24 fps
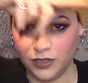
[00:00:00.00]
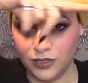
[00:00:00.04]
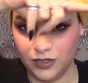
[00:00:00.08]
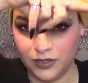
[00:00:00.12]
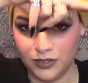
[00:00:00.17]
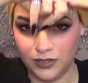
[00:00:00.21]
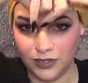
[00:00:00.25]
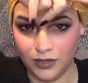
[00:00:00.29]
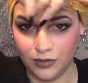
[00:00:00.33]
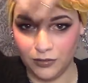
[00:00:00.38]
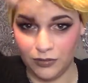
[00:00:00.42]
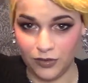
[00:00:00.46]

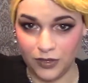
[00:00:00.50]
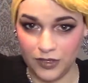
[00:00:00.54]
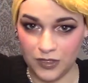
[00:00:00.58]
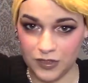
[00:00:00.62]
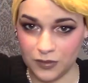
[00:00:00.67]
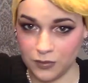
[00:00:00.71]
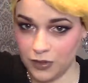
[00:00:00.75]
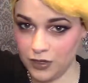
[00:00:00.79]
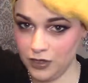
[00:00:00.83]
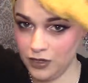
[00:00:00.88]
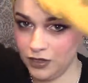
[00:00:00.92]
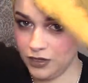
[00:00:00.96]
down this
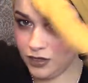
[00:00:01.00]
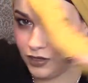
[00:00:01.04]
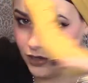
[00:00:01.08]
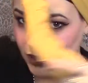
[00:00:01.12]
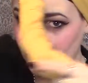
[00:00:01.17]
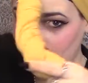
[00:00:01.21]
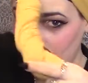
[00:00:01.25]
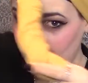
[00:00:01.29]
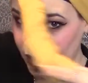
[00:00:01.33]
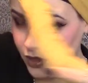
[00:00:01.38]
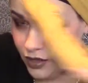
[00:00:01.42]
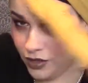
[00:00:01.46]
way,
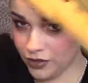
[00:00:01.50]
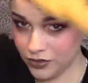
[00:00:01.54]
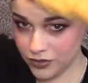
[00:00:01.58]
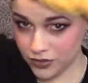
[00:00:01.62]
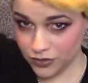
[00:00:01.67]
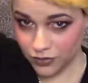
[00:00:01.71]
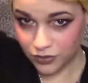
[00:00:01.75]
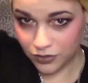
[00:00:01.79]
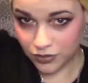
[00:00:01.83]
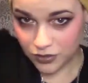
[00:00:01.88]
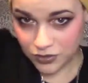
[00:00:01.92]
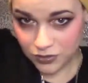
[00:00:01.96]
so
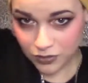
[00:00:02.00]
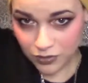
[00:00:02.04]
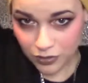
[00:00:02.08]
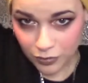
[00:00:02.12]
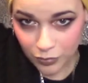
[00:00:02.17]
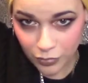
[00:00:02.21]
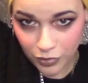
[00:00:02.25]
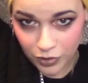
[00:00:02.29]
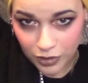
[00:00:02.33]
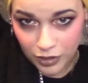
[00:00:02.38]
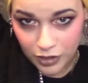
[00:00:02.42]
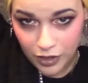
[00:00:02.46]
you're just gonna
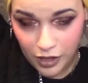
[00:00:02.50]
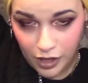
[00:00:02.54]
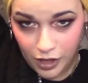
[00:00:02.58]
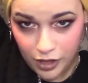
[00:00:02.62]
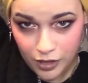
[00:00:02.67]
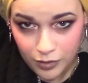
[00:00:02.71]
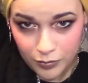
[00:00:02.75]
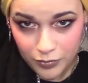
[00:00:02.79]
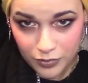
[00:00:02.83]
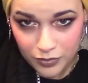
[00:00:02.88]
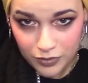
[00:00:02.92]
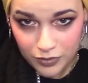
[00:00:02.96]
bring it up